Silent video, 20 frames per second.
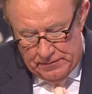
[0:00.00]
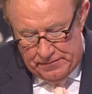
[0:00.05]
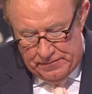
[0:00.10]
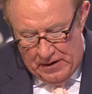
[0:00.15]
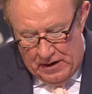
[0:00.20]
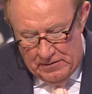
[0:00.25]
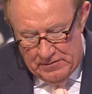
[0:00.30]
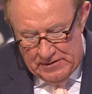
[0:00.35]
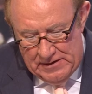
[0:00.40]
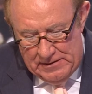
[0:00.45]

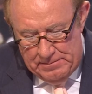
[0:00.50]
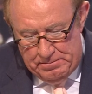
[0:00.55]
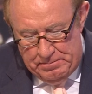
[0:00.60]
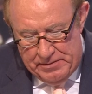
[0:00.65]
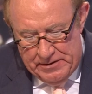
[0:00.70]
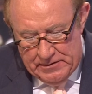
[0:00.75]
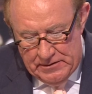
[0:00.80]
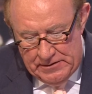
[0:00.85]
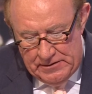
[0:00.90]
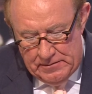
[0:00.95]
found £1
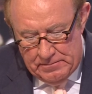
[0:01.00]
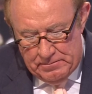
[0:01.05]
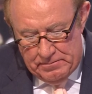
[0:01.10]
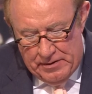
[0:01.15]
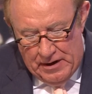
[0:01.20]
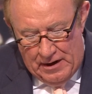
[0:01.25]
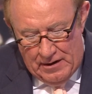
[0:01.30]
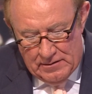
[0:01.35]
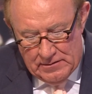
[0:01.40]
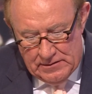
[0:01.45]
billion
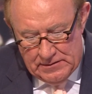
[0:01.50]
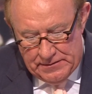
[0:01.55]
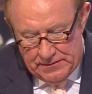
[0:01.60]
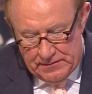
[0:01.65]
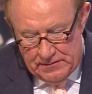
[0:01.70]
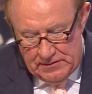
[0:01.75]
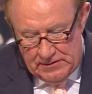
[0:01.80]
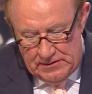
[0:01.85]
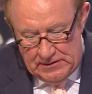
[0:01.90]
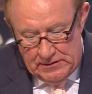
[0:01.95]
for
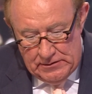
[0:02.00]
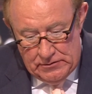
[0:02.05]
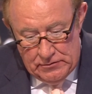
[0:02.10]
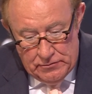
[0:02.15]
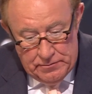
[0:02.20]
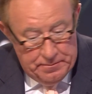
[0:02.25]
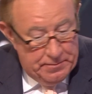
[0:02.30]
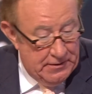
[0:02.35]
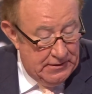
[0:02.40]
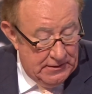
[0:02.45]
the
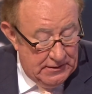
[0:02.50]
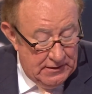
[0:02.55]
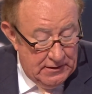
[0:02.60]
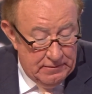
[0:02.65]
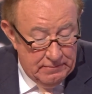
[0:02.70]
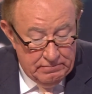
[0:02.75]
DUP.